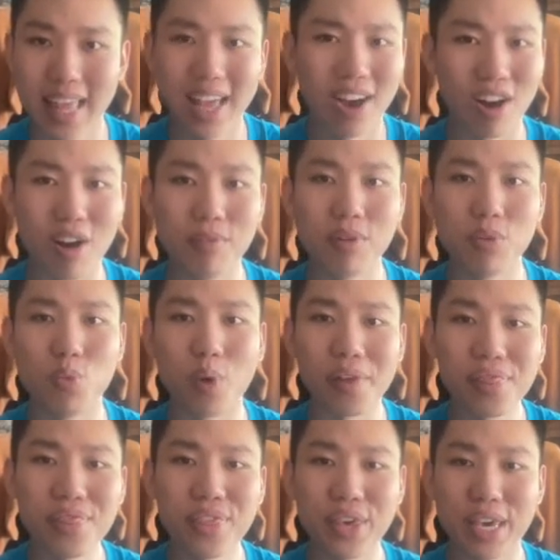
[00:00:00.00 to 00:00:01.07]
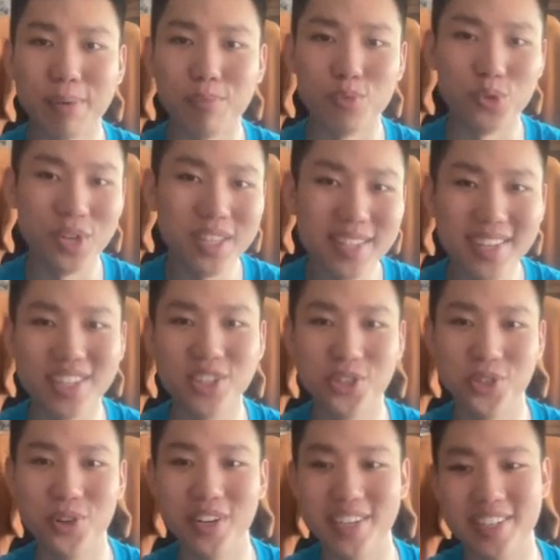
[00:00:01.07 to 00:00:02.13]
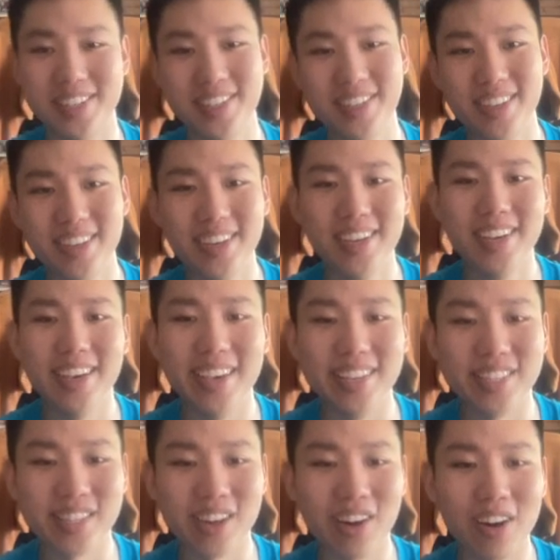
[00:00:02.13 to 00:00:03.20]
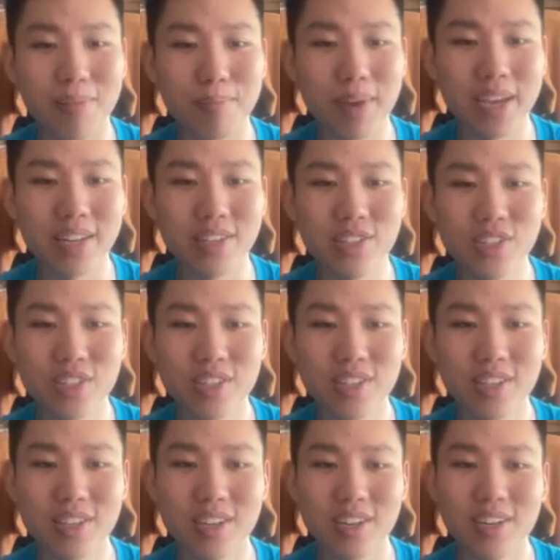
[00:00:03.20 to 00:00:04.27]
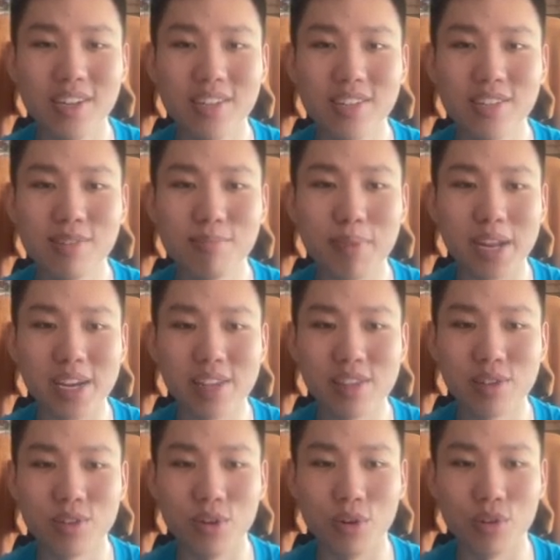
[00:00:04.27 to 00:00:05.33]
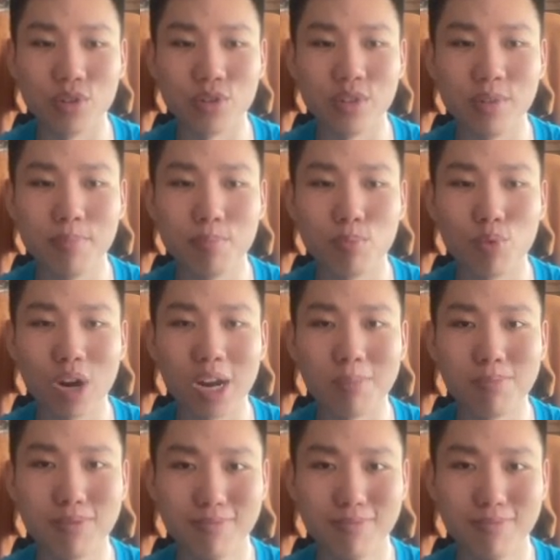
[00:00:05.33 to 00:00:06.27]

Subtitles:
However, one thing I'm really enjoying is how I managed to make the rotary rap.